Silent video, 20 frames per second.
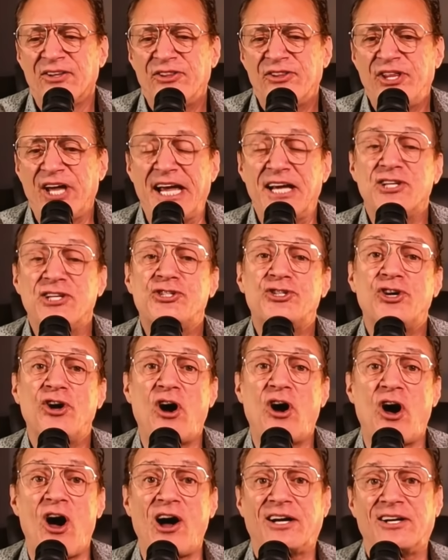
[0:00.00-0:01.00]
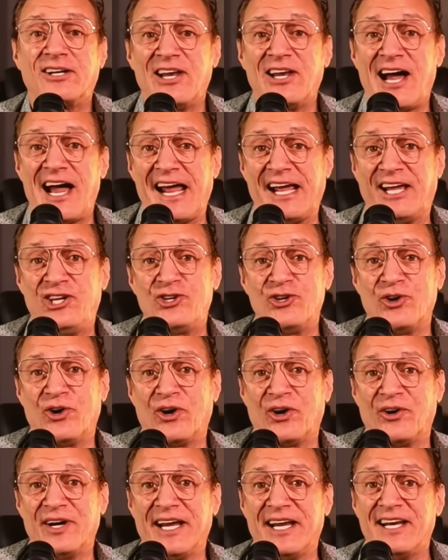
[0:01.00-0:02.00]
they talk like
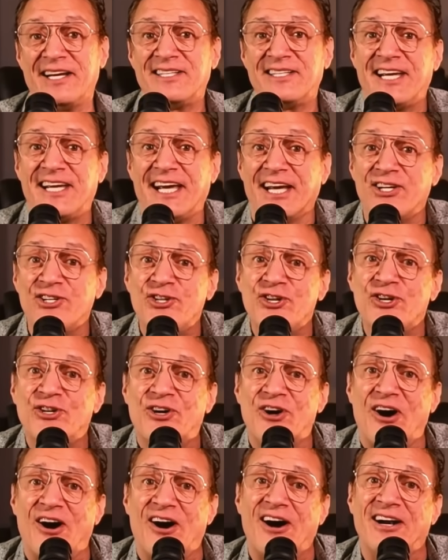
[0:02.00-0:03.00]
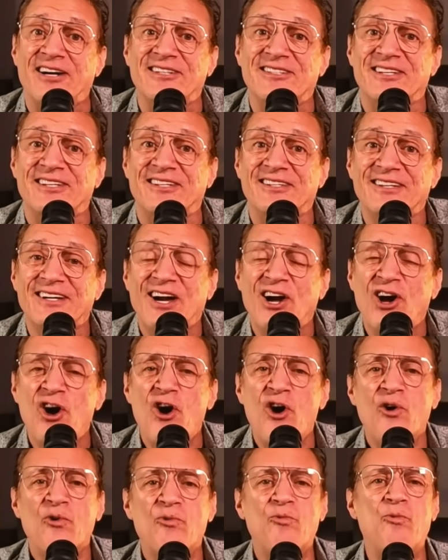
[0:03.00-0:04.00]
you're in kindergarten.
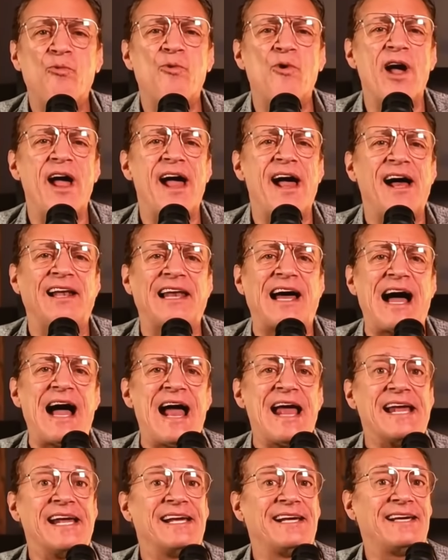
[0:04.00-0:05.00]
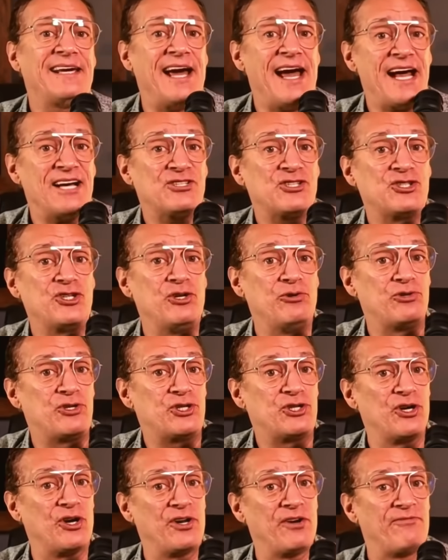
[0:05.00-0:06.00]
Well, I guess you
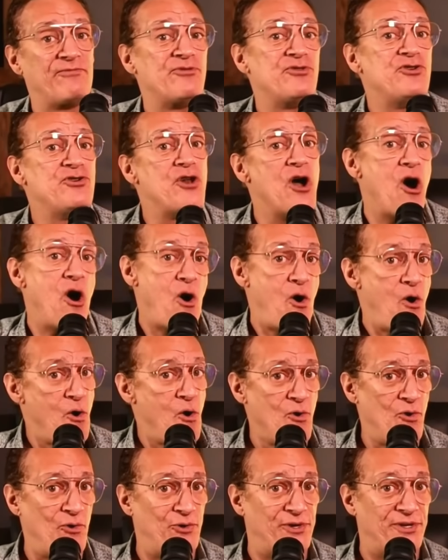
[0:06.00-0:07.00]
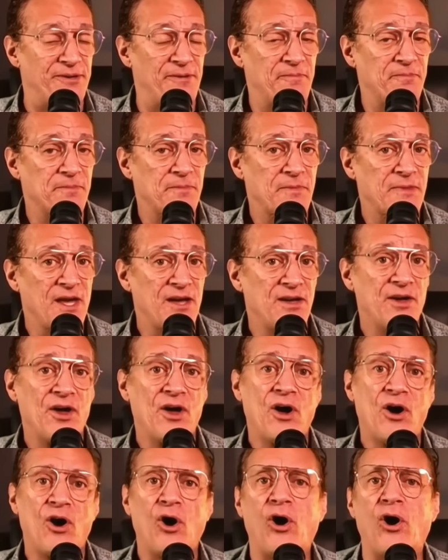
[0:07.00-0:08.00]
should have known.
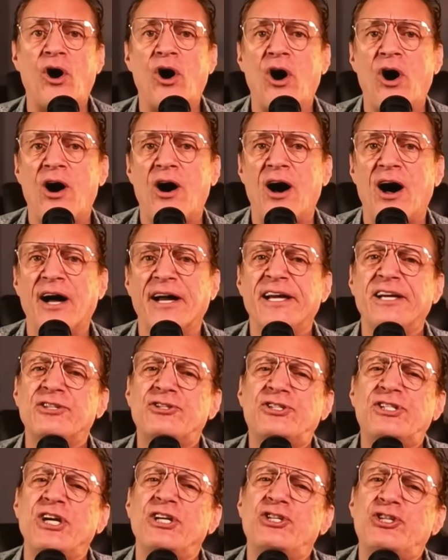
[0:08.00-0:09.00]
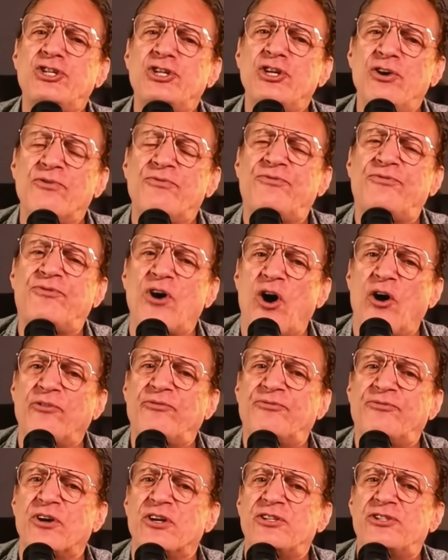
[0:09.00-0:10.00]
Did you
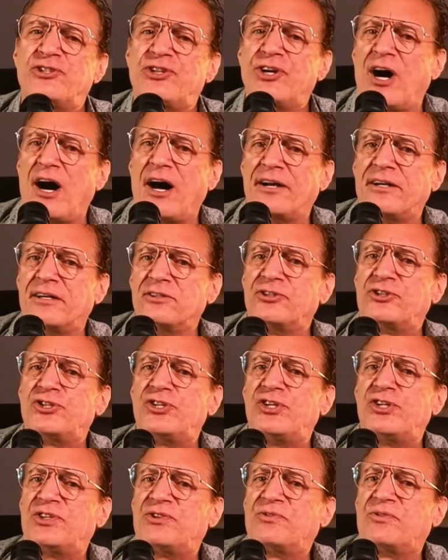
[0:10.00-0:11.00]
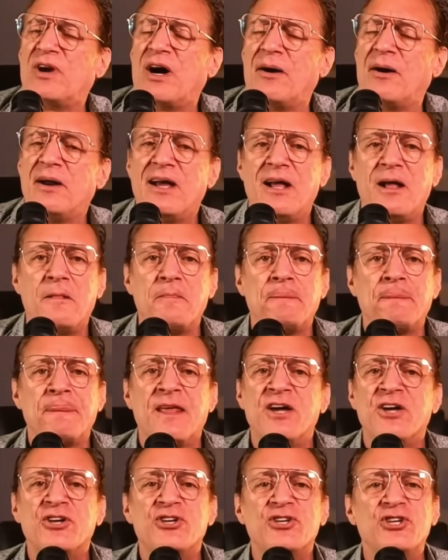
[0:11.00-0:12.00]
vote for Donald Trump?
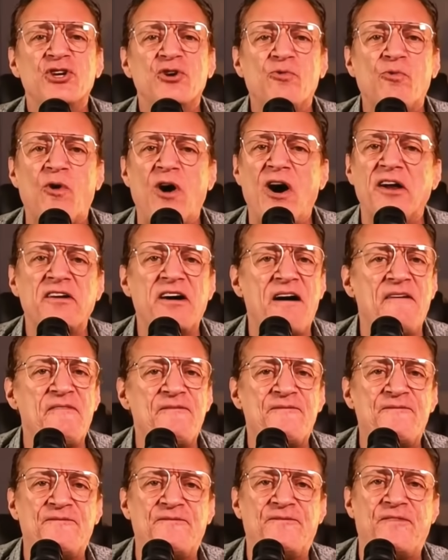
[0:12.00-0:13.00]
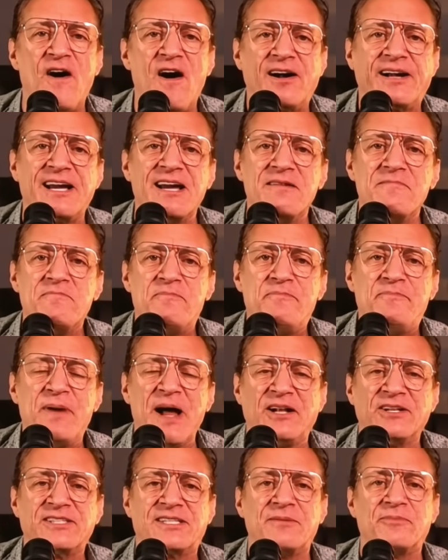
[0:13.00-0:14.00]
You want to fucking
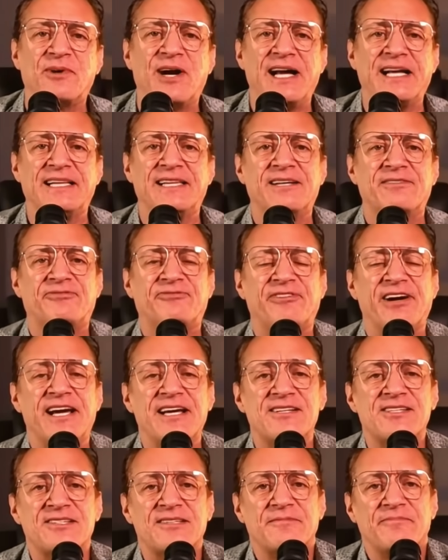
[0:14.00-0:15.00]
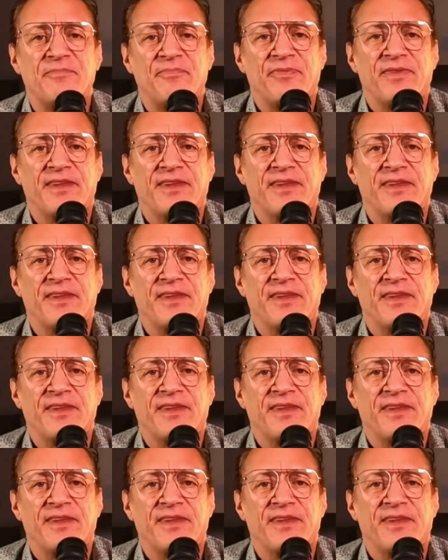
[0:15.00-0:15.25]
belt them right in the face.